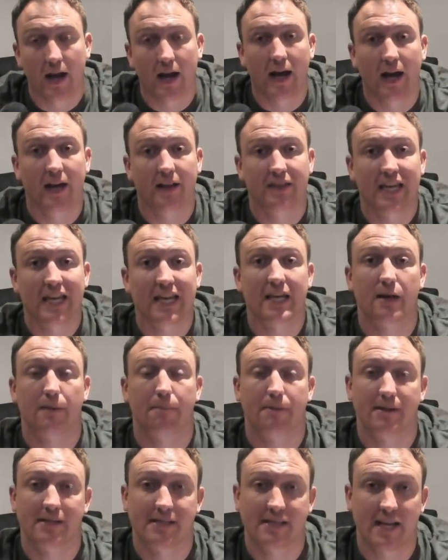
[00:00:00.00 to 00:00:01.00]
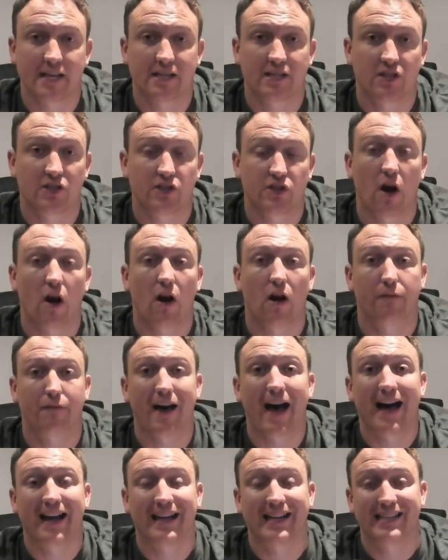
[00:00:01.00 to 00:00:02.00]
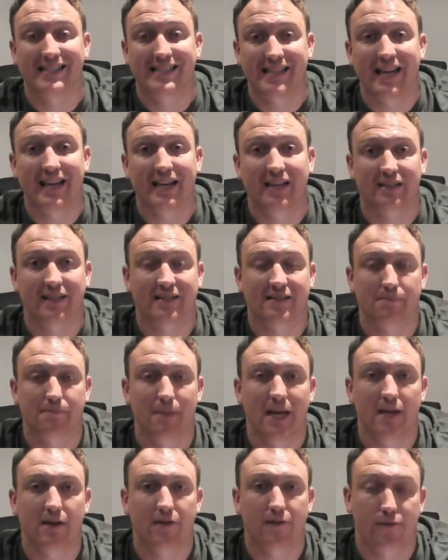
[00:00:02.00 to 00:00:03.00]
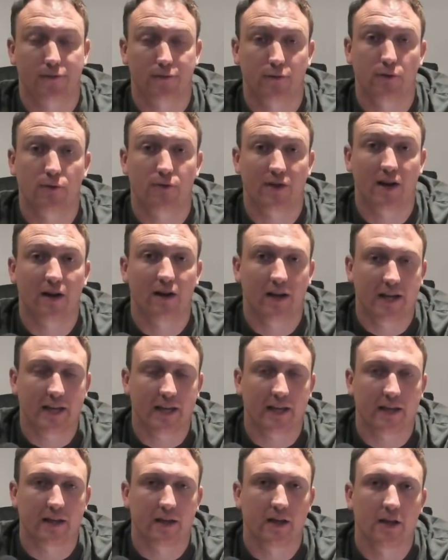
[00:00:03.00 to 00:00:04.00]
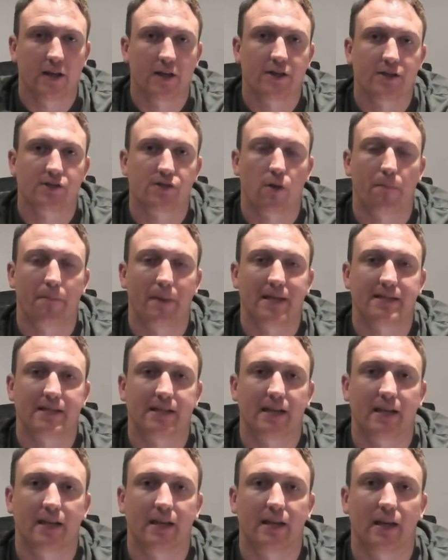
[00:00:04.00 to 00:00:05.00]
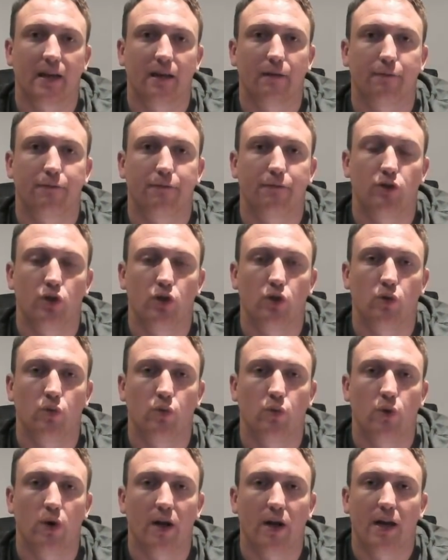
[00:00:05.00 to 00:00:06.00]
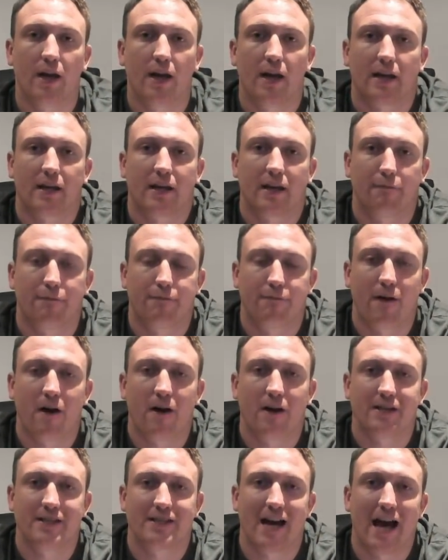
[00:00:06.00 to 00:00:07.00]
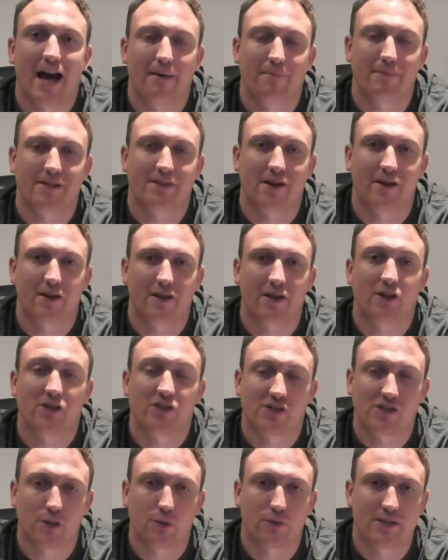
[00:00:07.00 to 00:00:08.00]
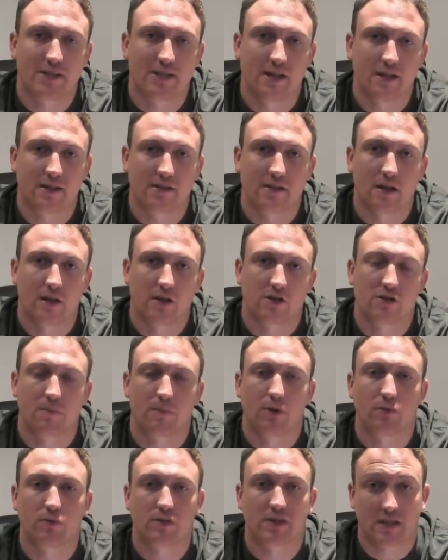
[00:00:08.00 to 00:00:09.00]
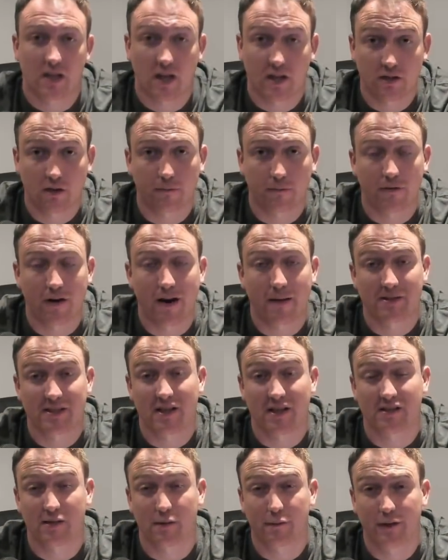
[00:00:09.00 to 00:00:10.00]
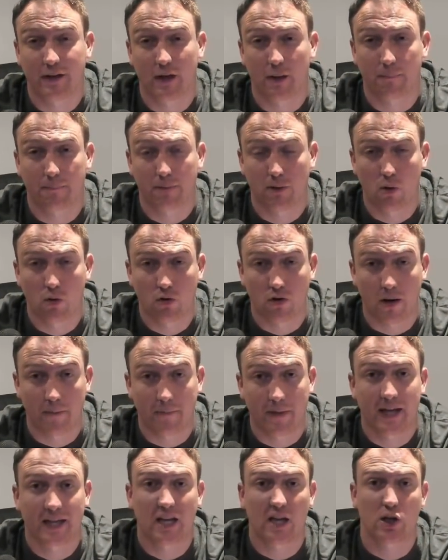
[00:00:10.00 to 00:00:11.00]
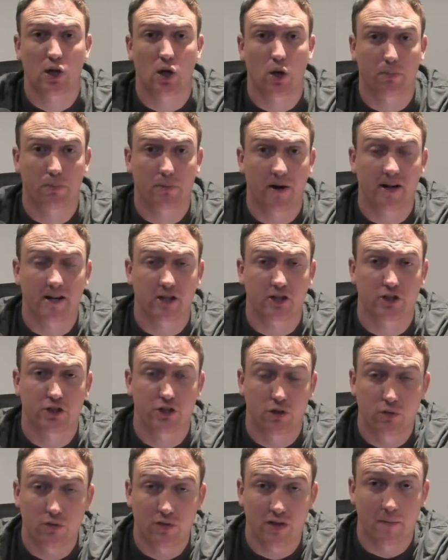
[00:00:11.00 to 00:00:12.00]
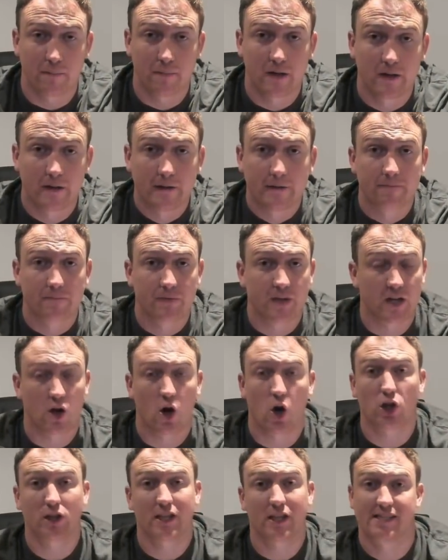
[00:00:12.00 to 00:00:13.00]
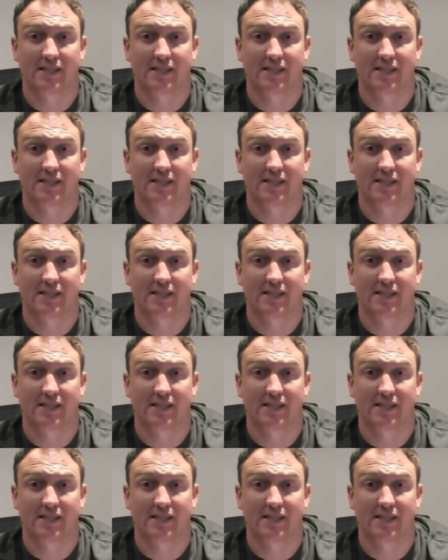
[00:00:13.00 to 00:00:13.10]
and they get a percentage of any sale that's made through their link. So basically, if you can find Amazon associates, someone who's signed up for Amazon's affiliate program, and get your product to them, then all they